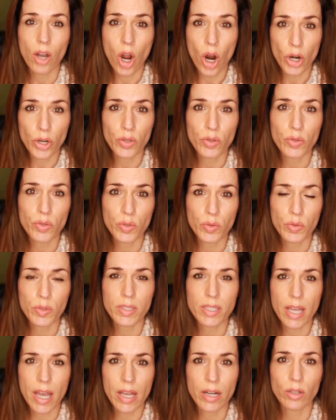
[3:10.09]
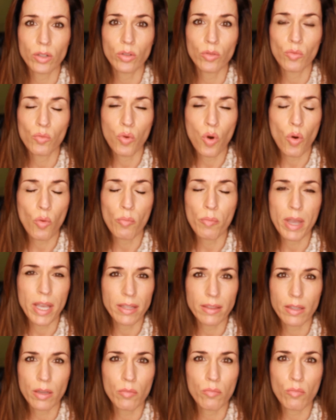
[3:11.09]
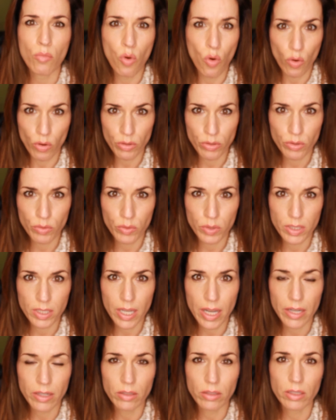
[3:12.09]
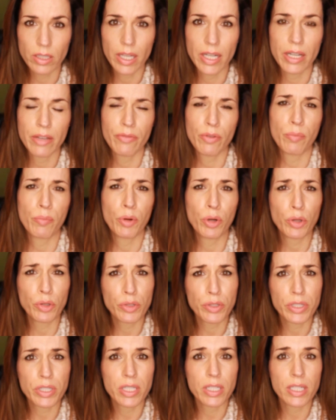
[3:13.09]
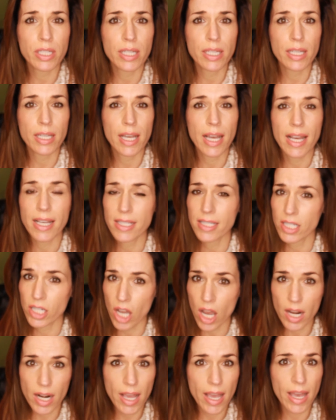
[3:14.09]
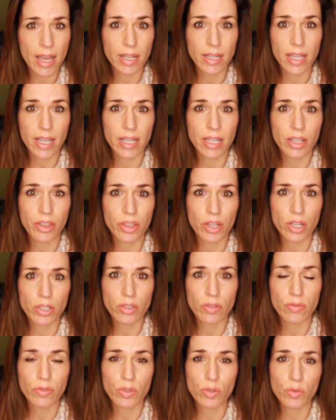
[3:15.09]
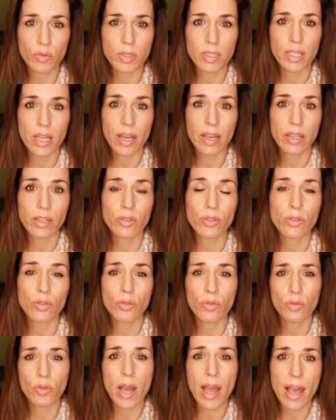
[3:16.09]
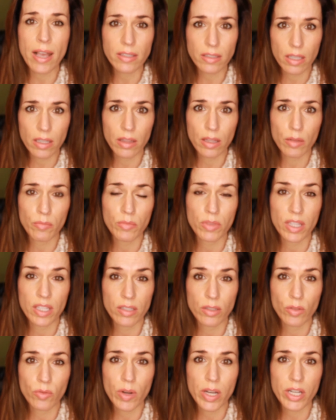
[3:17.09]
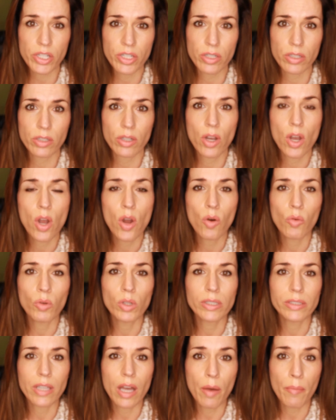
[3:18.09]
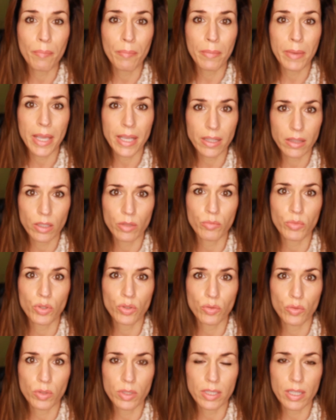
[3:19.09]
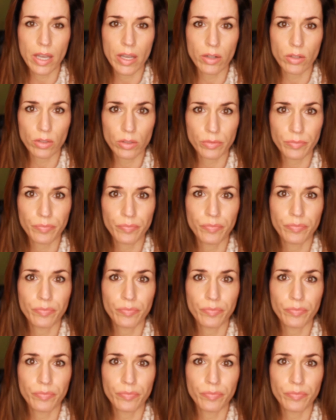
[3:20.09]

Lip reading: are you suicidal, won't make them more suicidal. And if a person has not had any thoughts of suicide, you asking them this question will not make them suicidal.